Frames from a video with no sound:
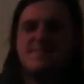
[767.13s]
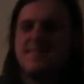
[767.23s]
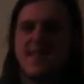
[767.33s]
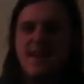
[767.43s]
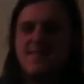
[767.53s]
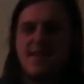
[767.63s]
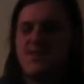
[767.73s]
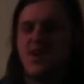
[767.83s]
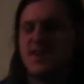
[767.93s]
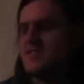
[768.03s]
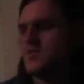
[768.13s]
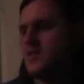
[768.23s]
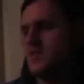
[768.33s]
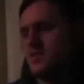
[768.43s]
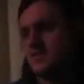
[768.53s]
Yeah, I've gone on too
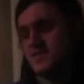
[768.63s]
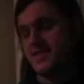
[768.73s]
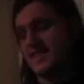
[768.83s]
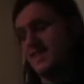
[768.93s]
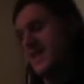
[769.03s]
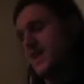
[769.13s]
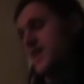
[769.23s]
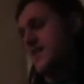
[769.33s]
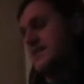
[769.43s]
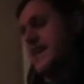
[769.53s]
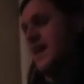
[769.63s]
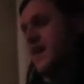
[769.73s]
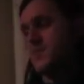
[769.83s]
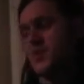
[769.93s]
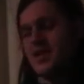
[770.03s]
long with this. So that now
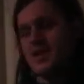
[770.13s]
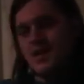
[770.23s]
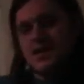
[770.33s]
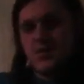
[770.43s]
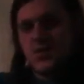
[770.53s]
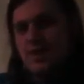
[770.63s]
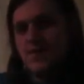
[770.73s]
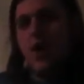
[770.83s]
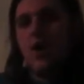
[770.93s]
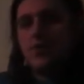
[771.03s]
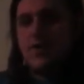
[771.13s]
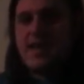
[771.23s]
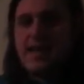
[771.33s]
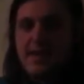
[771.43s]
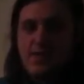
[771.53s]
I'm gonna cut to where I've
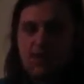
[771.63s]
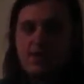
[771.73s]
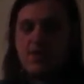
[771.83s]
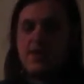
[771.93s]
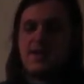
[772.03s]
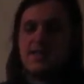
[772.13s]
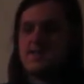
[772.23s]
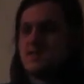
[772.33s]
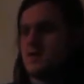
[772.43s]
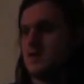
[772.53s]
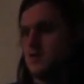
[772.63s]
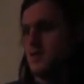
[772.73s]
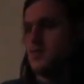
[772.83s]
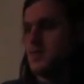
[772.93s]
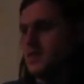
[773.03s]
already recorded a
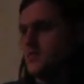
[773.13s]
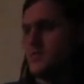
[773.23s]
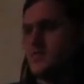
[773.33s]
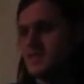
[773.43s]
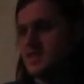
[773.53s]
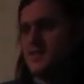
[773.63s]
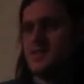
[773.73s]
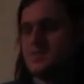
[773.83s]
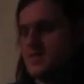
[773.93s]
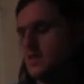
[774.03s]
playthrough of this, kind of up